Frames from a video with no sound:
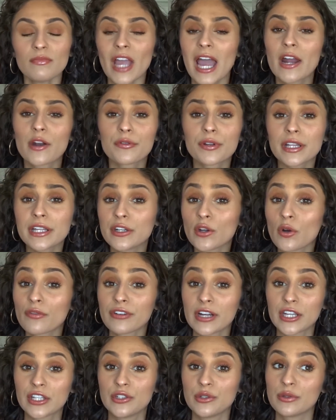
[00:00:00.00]
I don't really know
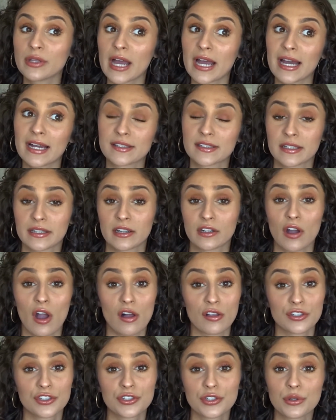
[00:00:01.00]
if I could do that as like a
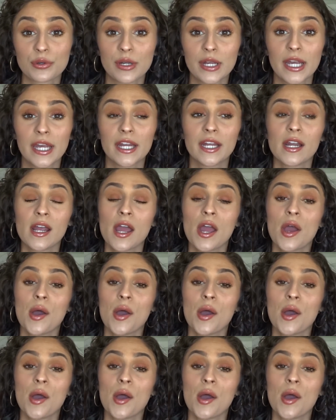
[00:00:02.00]
college student,